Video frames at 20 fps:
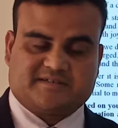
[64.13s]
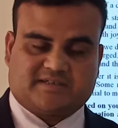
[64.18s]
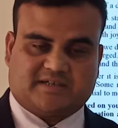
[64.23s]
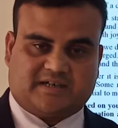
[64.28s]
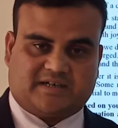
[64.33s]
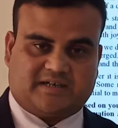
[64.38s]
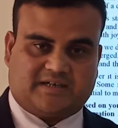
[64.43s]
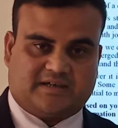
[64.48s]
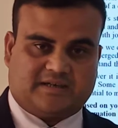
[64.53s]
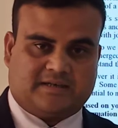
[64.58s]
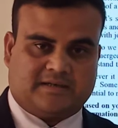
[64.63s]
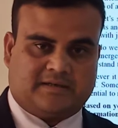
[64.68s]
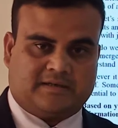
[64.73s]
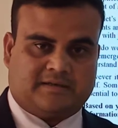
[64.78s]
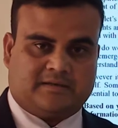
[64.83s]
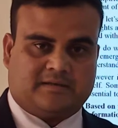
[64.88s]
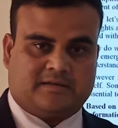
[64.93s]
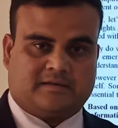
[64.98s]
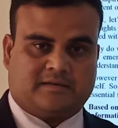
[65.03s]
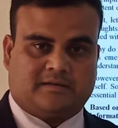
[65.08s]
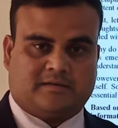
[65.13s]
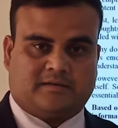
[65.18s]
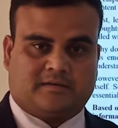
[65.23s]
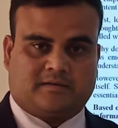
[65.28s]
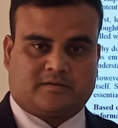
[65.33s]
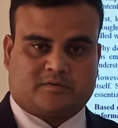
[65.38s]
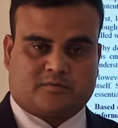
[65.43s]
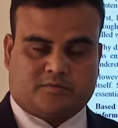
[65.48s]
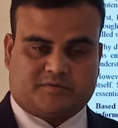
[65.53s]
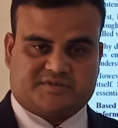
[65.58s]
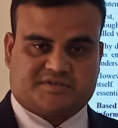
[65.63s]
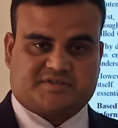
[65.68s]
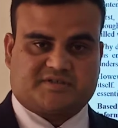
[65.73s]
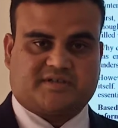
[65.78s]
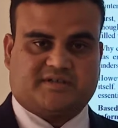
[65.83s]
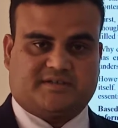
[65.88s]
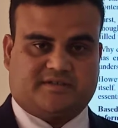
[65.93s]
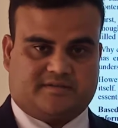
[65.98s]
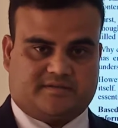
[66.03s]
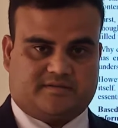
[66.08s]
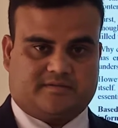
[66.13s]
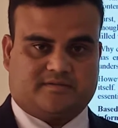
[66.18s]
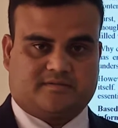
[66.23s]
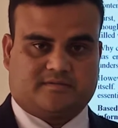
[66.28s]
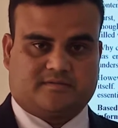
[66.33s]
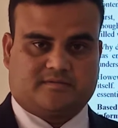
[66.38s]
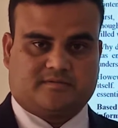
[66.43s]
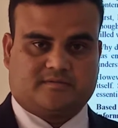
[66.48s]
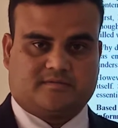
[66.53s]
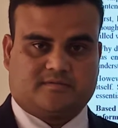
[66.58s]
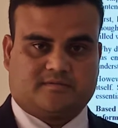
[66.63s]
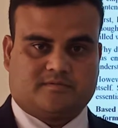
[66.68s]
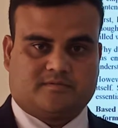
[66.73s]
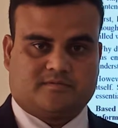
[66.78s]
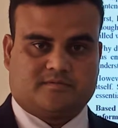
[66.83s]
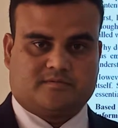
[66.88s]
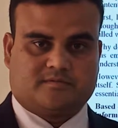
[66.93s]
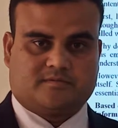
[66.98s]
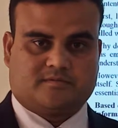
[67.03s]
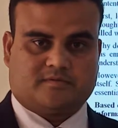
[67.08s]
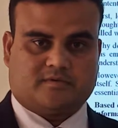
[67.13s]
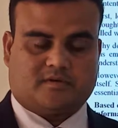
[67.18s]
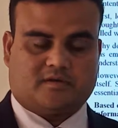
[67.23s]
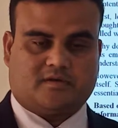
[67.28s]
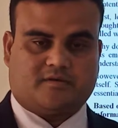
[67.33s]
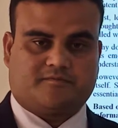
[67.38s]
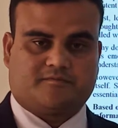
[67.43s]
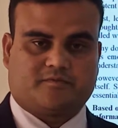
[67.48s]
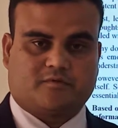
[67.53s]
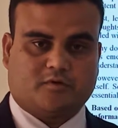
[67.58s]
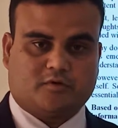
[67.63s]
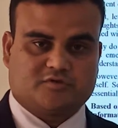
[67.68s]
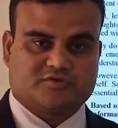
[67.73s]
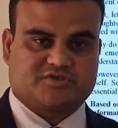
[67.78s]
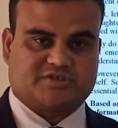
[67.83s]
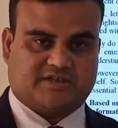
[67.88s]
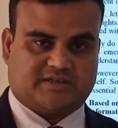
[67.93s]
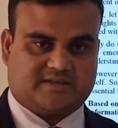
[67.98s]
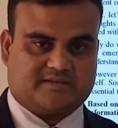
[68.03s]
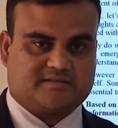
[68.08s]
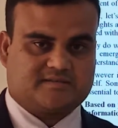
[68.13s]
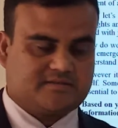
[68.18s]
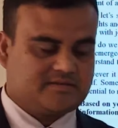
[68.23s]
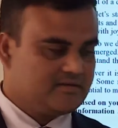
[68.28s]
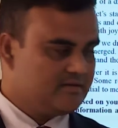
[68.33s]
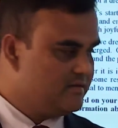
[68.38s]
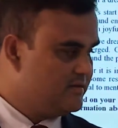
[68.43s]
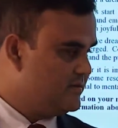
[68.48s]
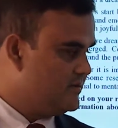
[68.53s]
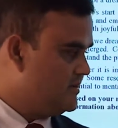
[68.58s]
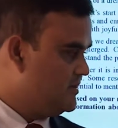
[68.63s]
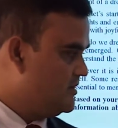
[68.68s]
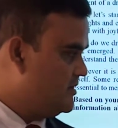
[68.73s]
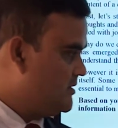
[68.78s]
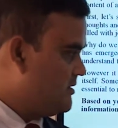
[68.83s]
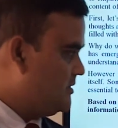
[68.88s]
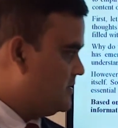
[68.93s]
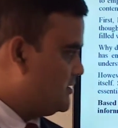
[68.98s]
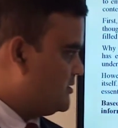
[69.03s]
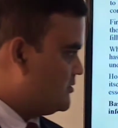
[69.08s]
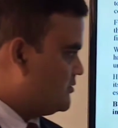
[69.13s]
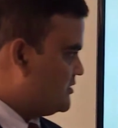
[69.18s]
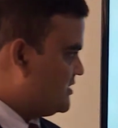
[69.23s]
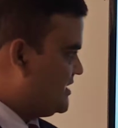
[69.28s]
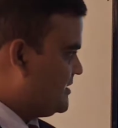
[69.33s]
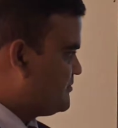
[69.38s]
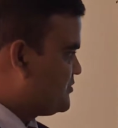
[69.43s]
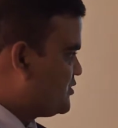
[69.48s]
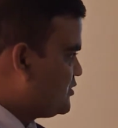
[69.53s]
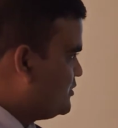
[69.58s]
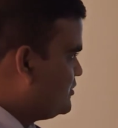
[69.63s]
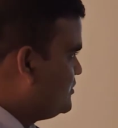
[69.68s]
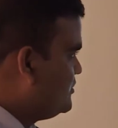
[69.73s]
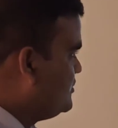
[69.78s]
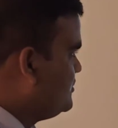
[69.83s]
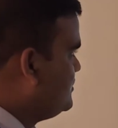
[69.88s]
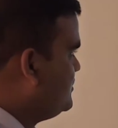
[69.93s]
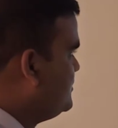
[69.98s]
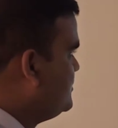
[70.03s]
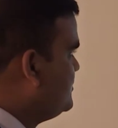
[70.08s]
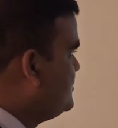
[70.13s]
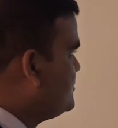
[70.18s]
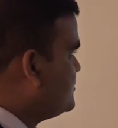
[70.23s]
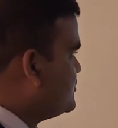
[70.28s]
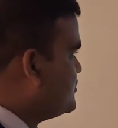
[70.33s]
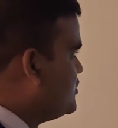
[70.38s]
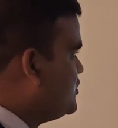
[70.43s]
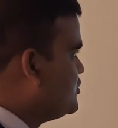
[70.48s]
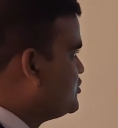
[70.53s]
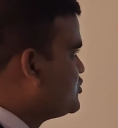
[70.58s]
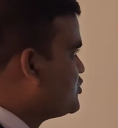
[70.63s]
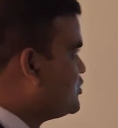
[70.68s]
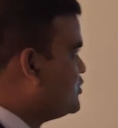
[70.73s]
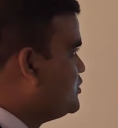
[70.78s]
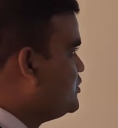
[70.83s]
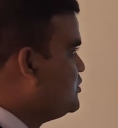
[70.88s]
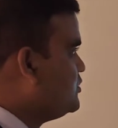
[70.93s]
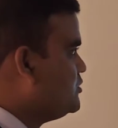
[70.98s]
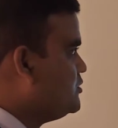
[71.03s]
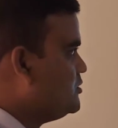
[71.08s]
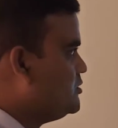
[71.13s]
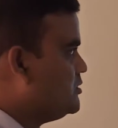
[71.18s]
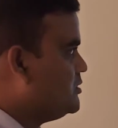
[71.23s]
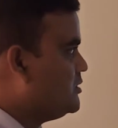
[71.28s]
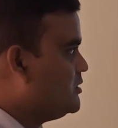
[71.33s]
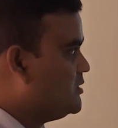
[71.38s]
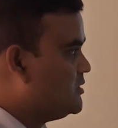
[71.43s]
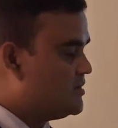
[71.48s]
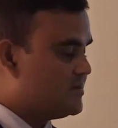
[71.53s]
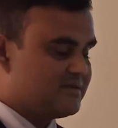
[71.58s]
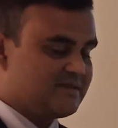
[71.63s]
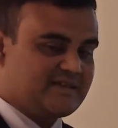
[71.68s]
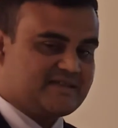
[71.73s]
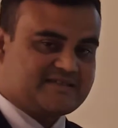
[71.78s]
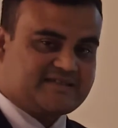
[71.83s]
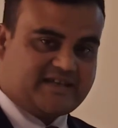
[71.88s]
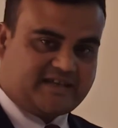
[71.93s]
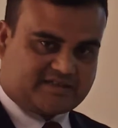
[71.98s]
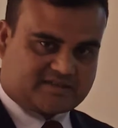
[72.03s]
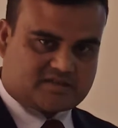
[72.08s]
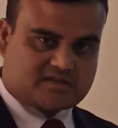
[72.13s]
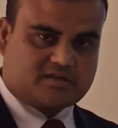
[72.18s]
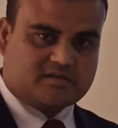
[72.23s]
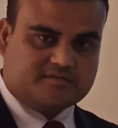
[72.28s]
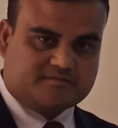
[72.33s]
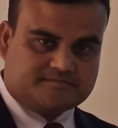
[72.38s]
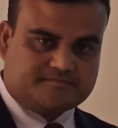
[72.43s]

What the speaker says: the question of flowchart, we have to go through the text.